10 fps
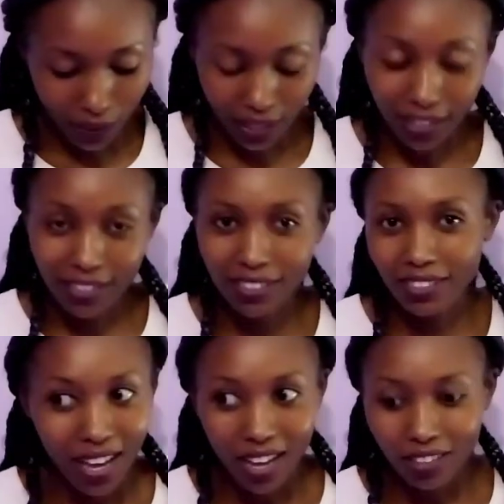And
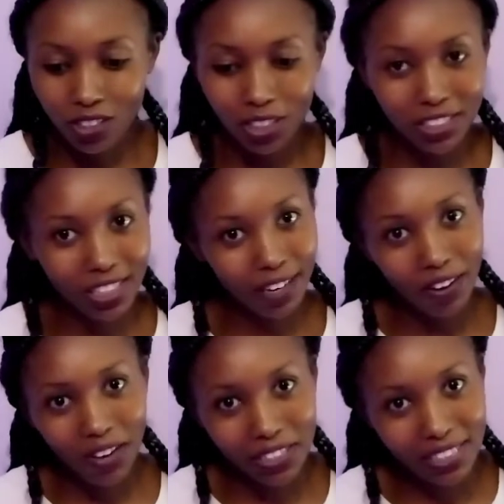don't kill
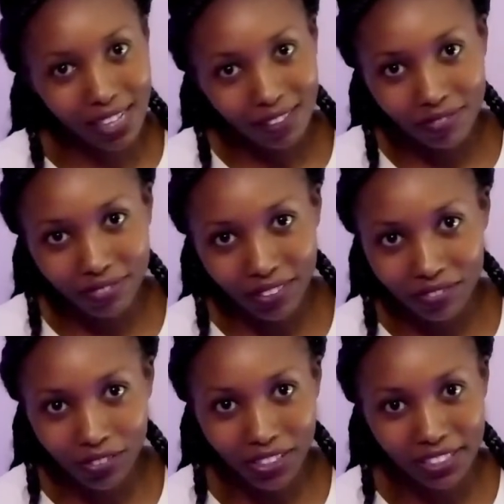yourself
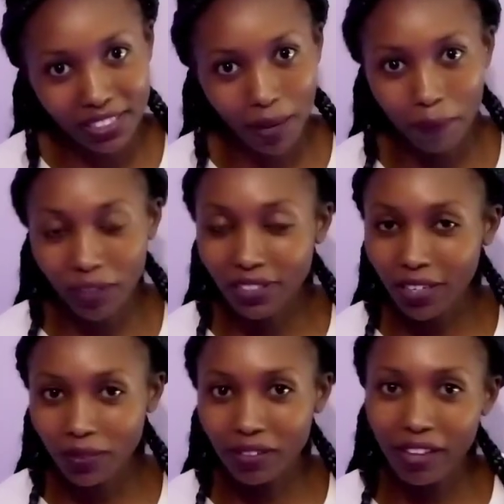if you're
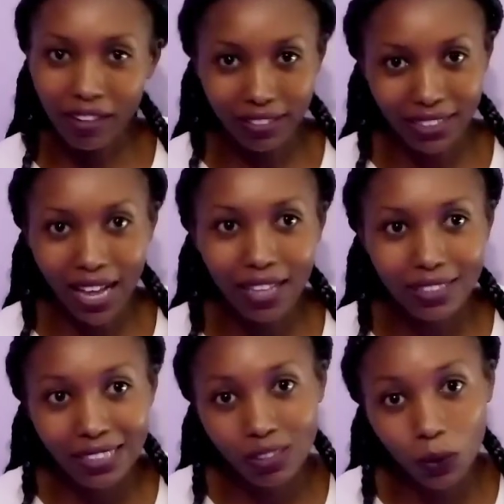disappointed with the
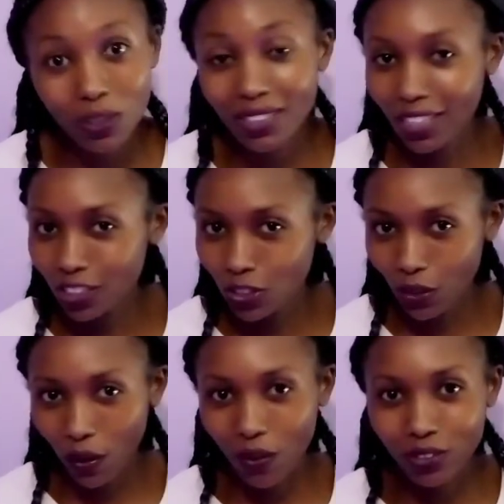results. No, stay
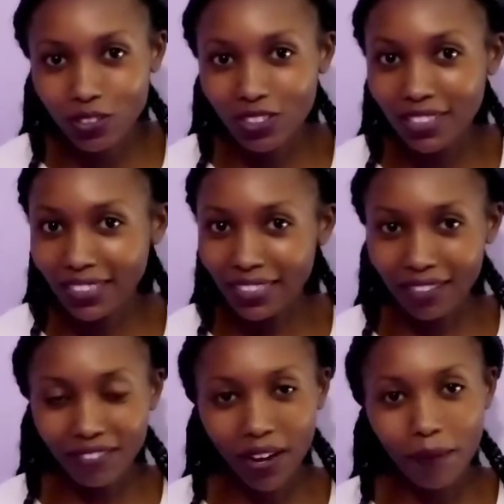strong. Don't
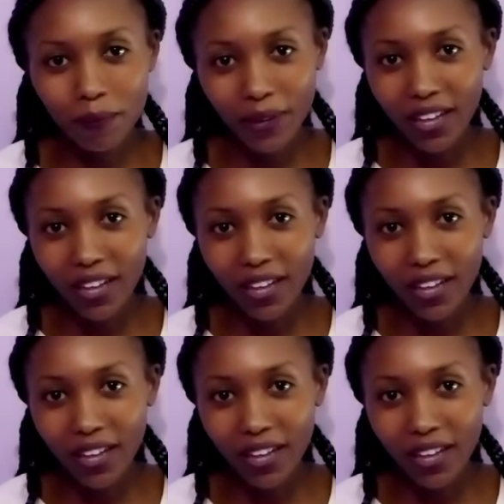give up.